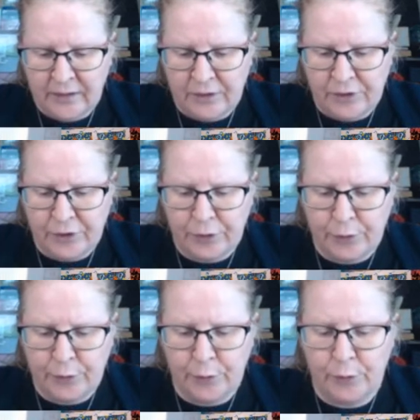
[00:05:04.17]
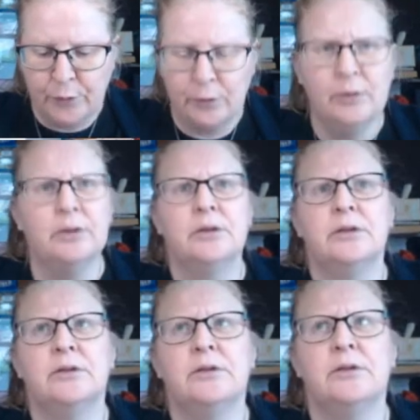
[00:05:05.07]
two,
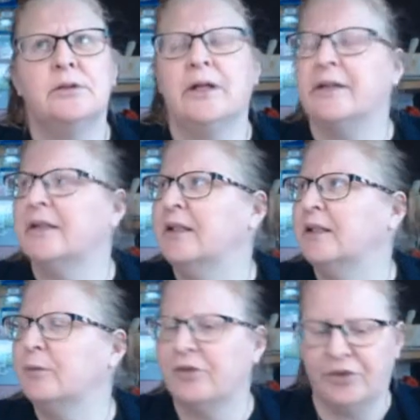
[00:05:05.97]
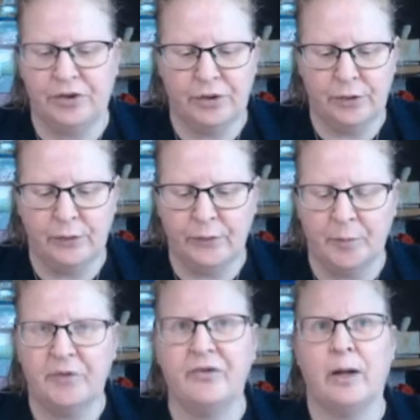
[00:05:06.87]
I think it was two from the
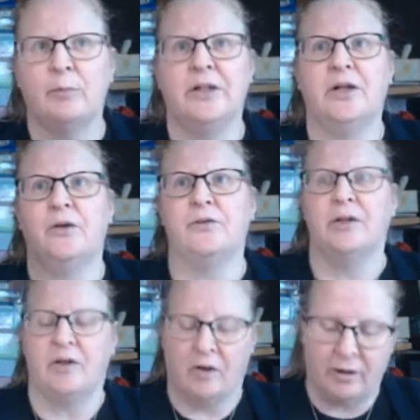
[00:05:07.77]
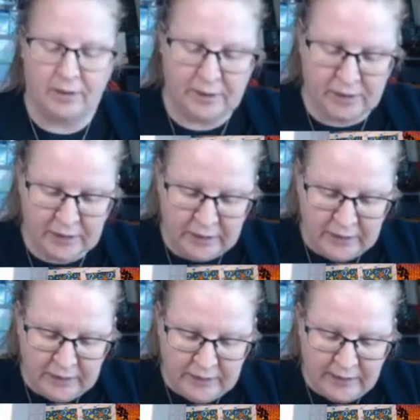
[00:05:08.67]
family over in Ireland.
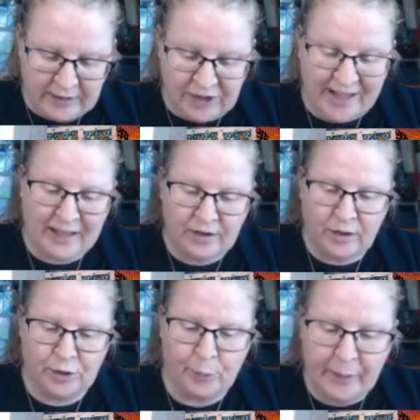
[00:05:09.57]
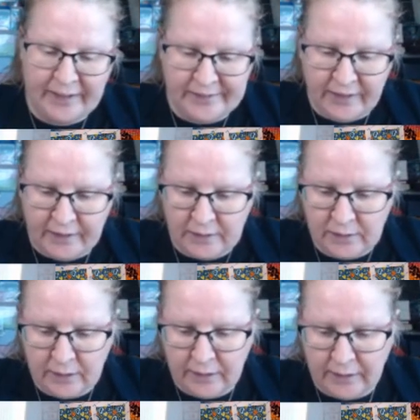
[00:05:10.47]
Actually hadn't gone to bed yet,
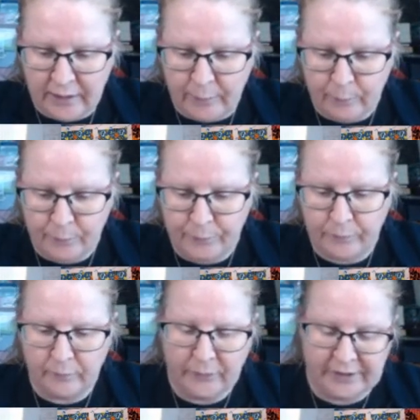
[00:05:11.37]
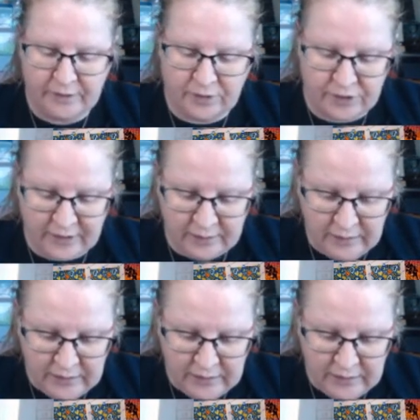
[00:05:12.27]
my sister said.